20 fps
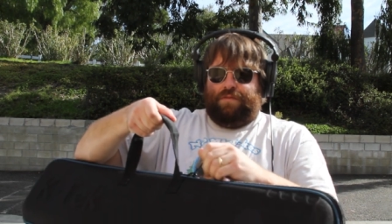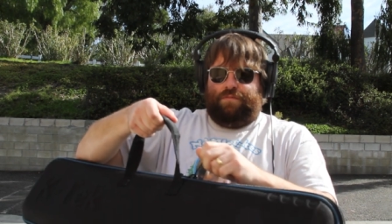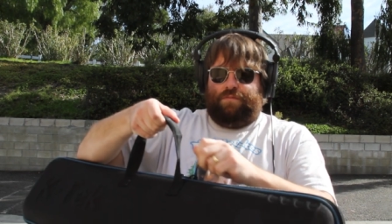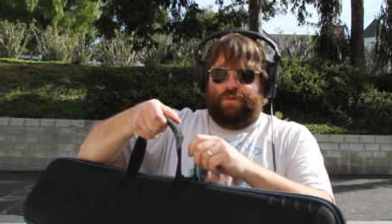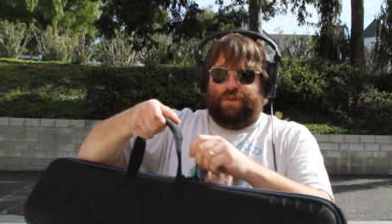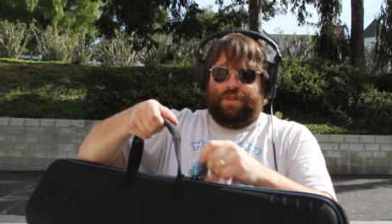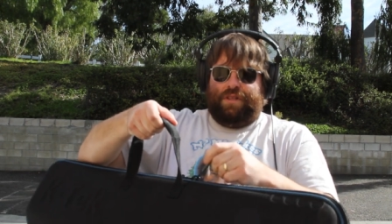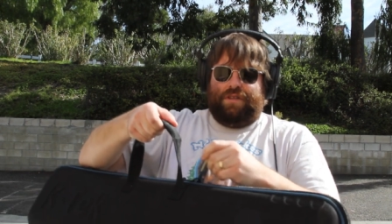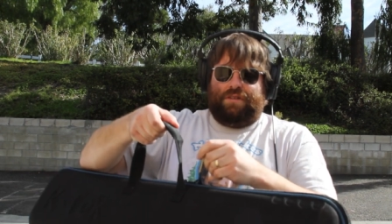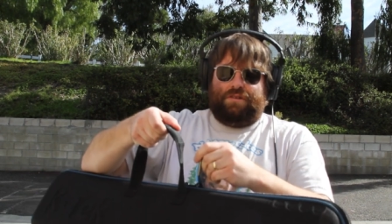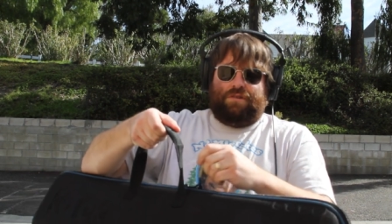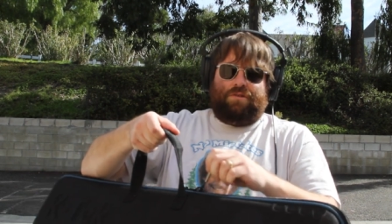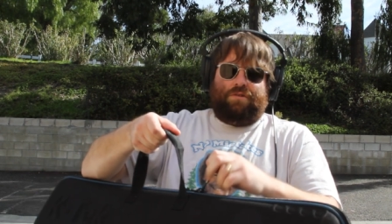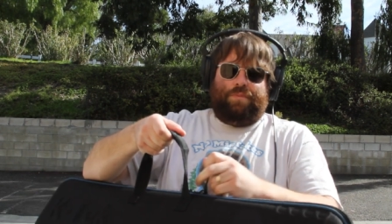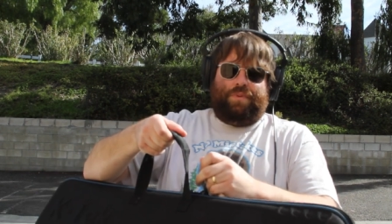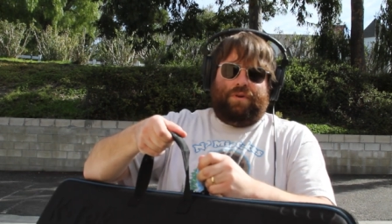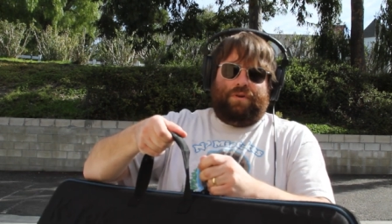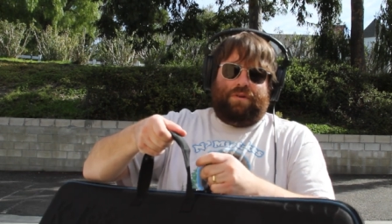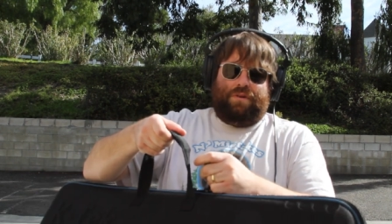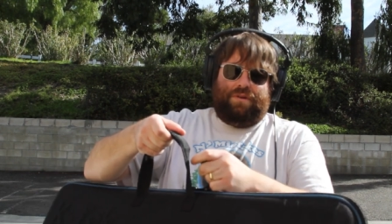really
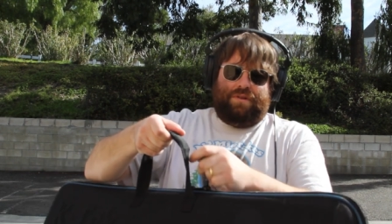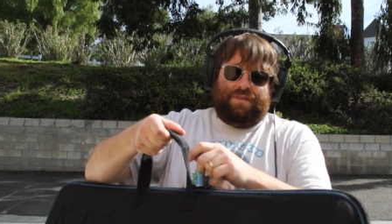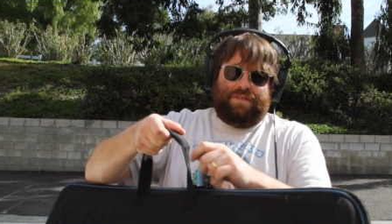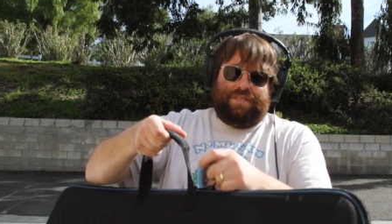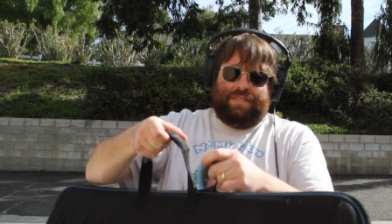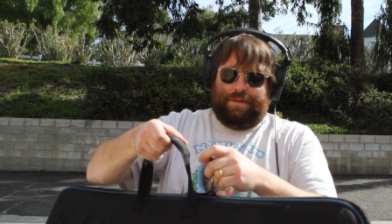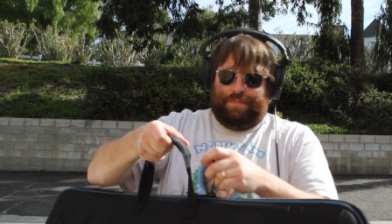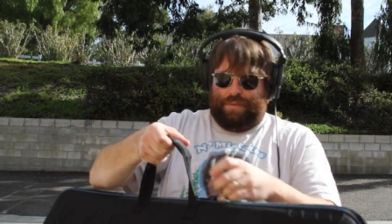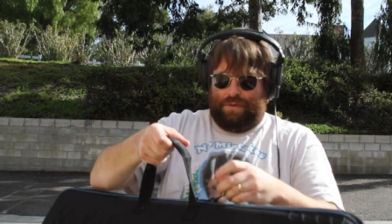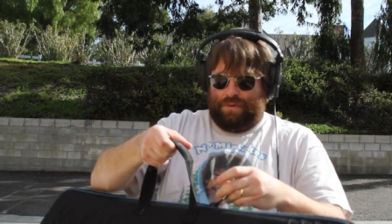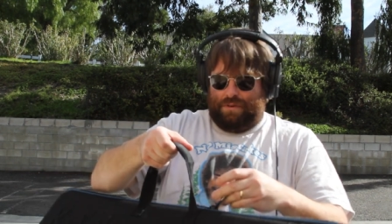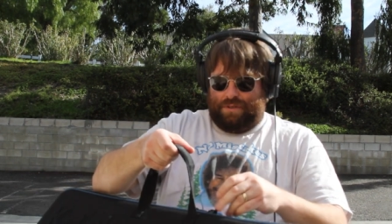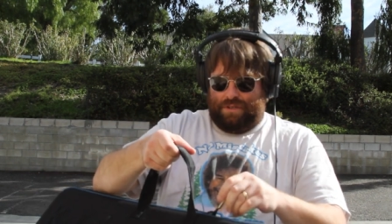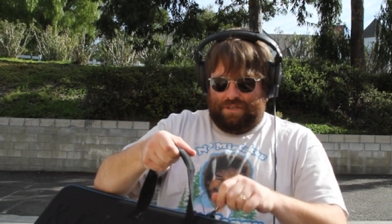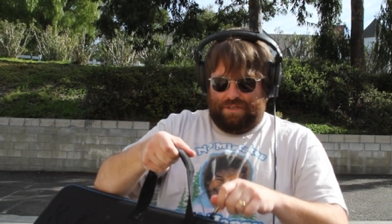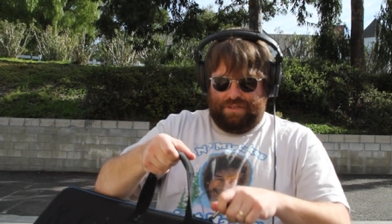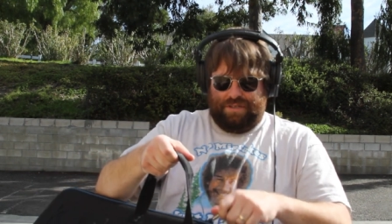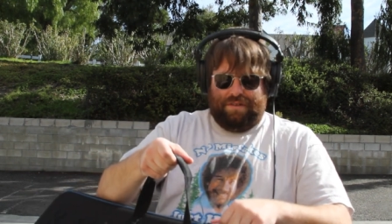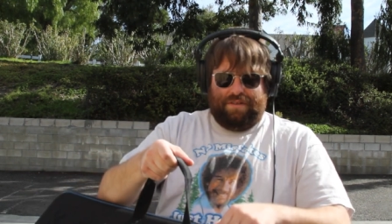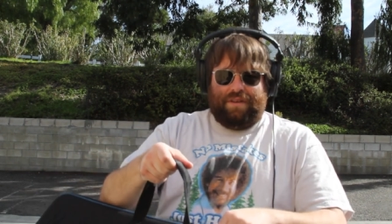durable
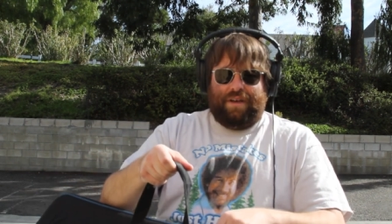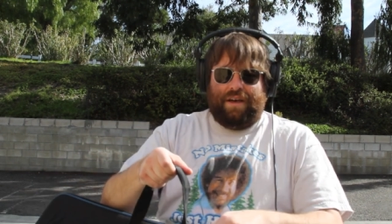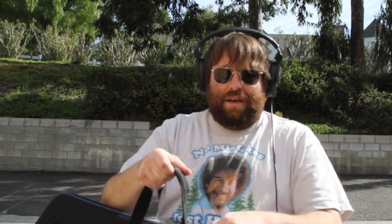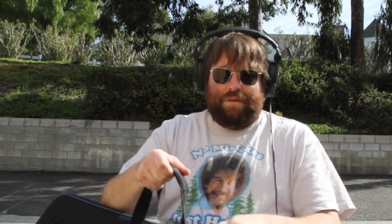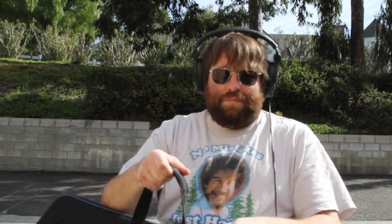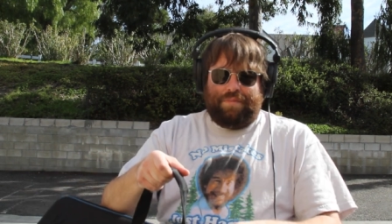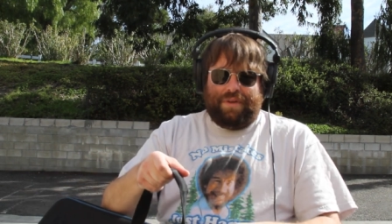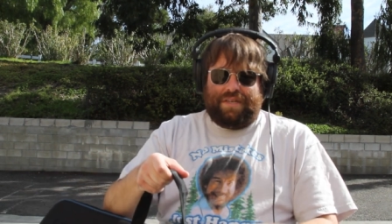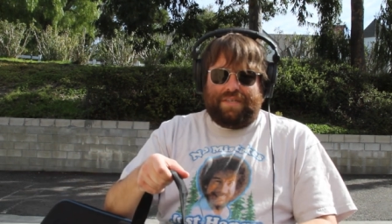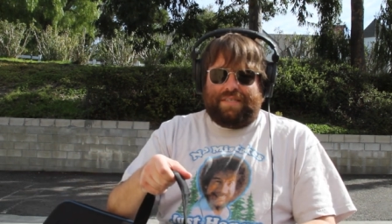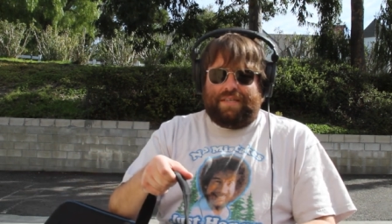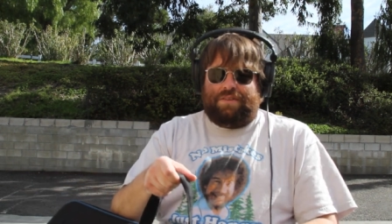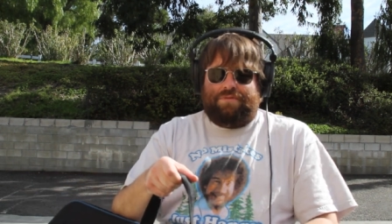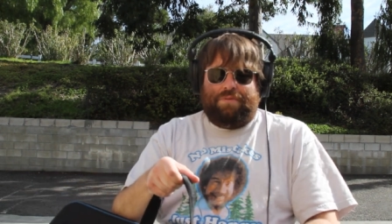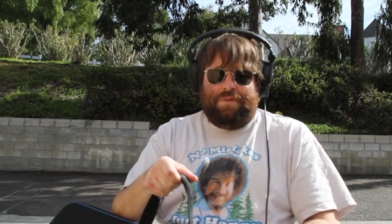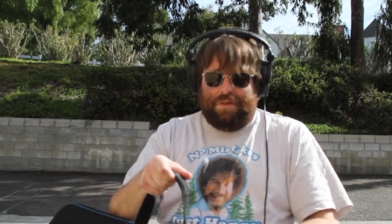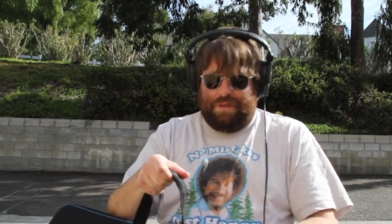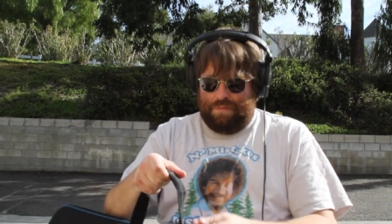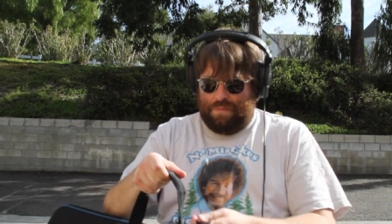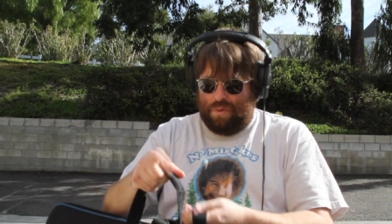zippers um, because that's
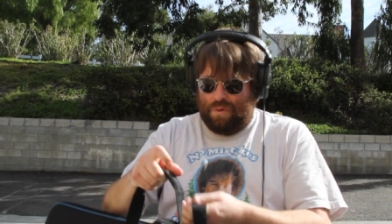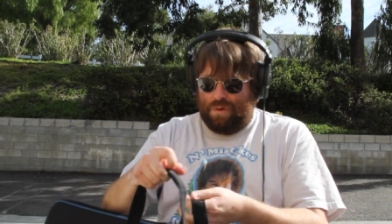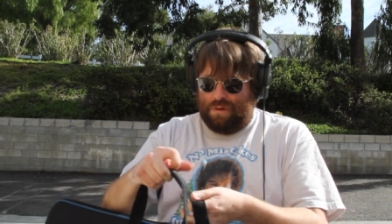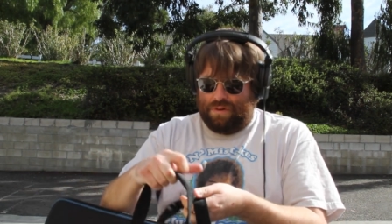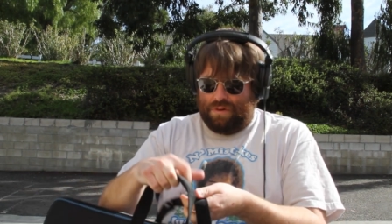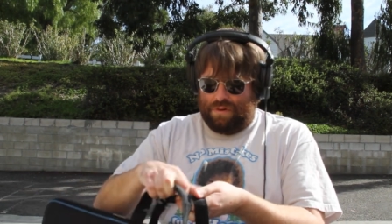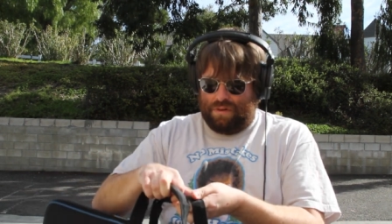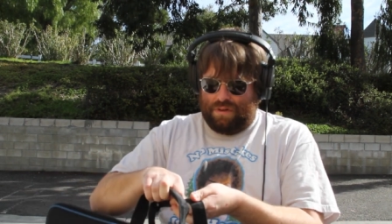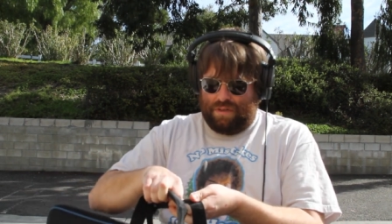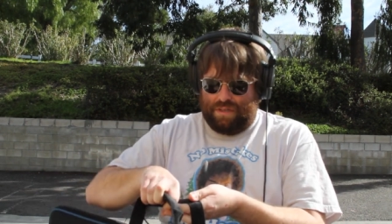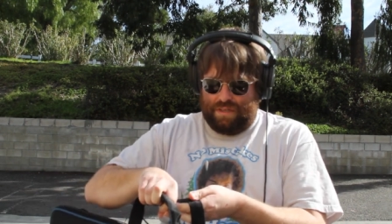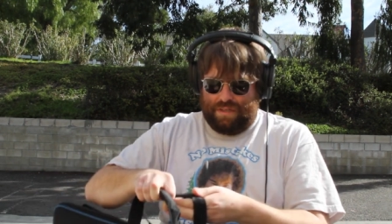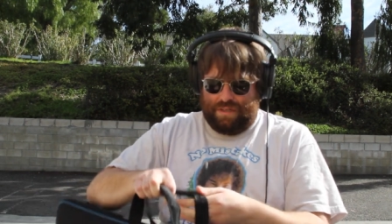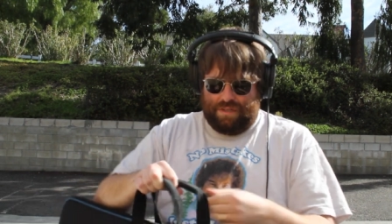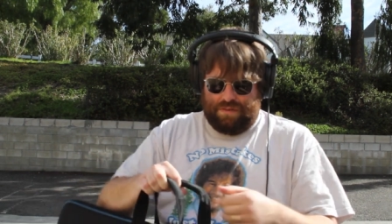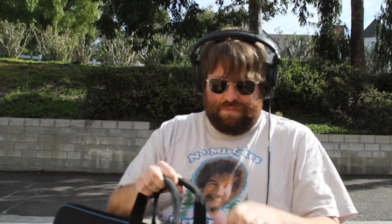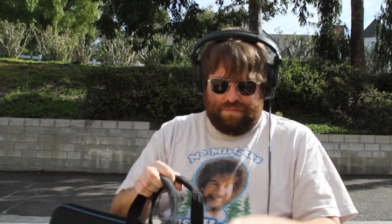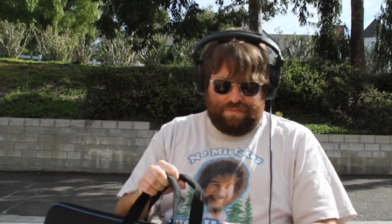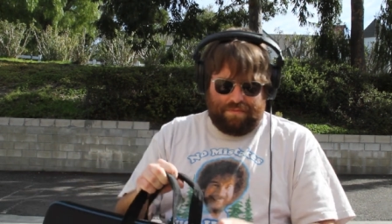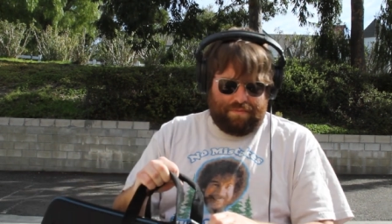really important
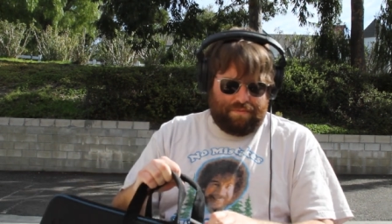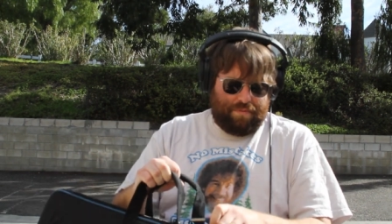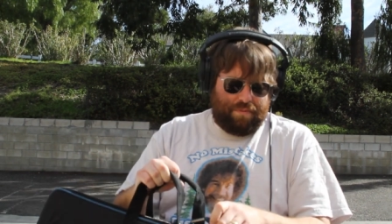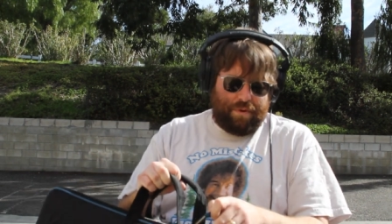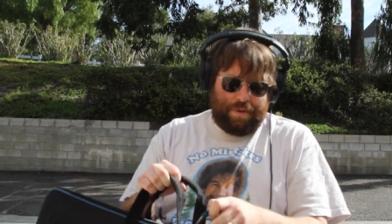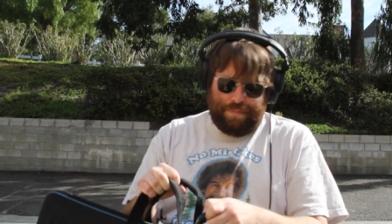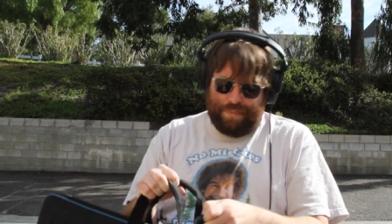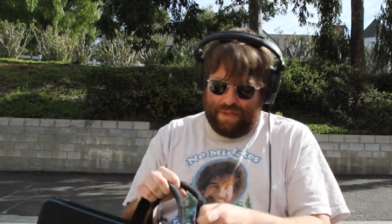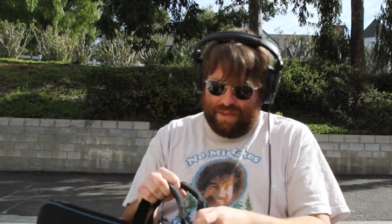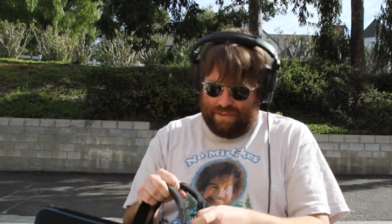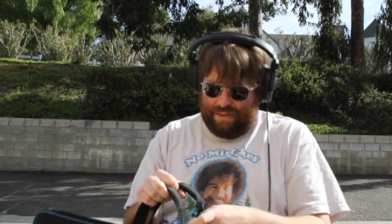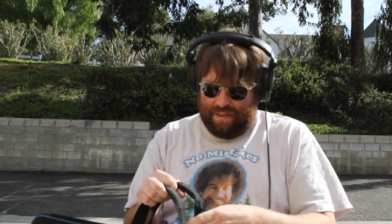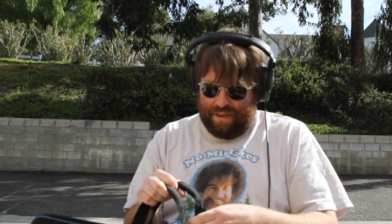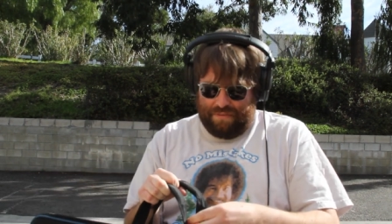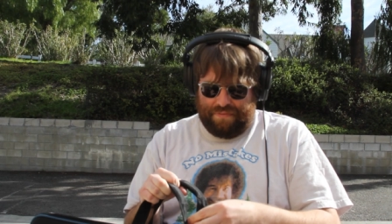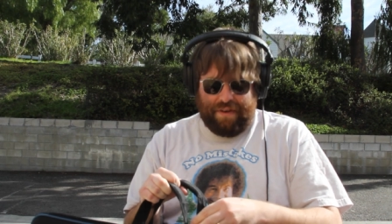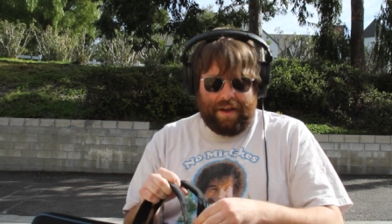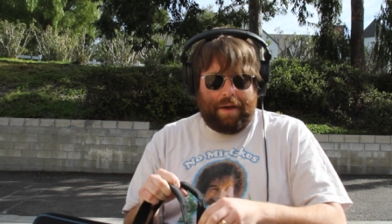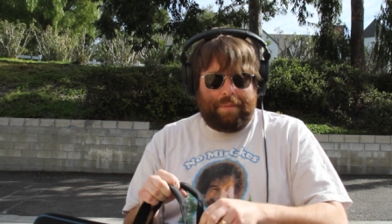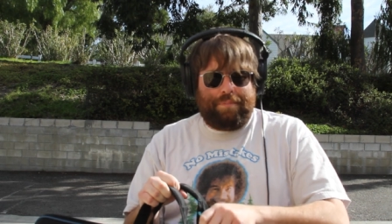because we beat
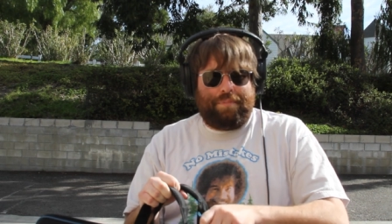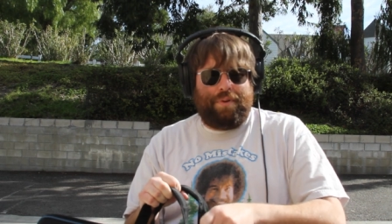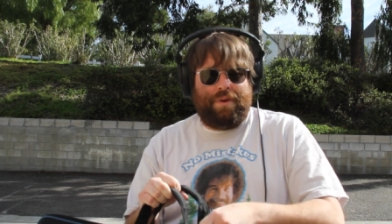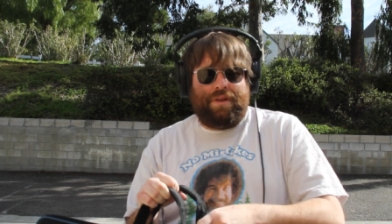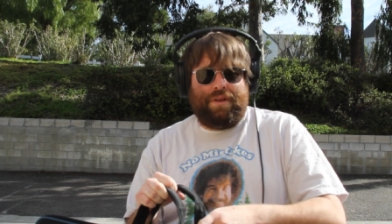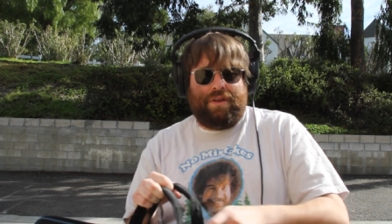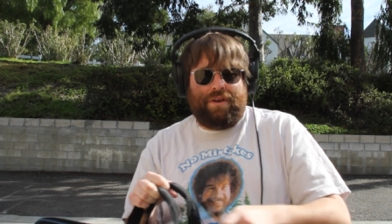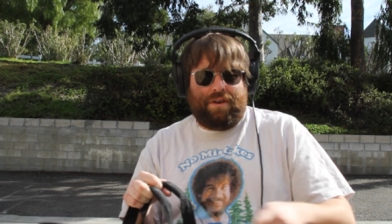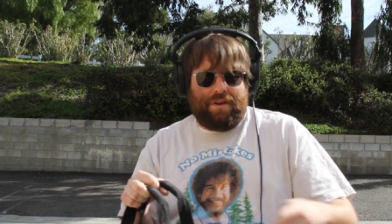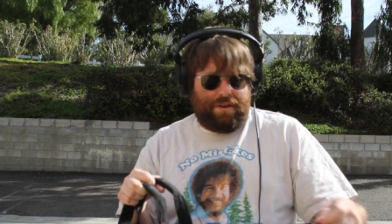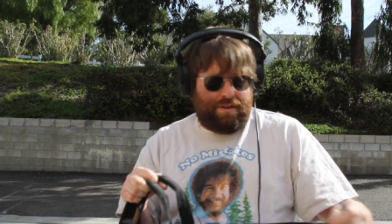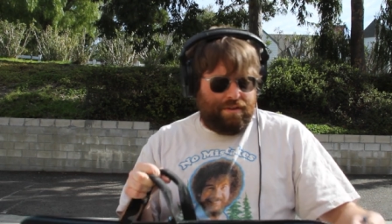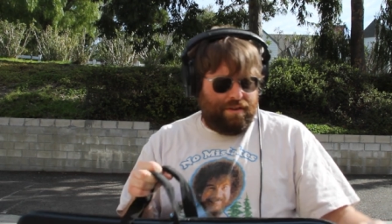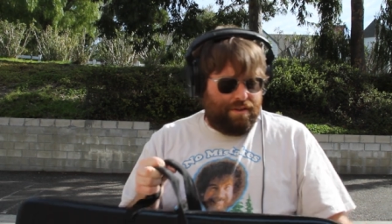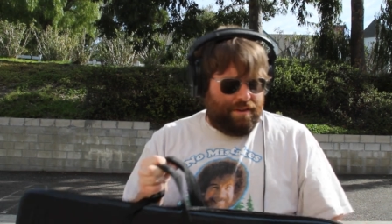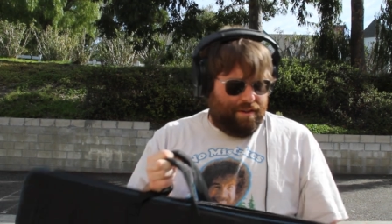stuff up pretty good.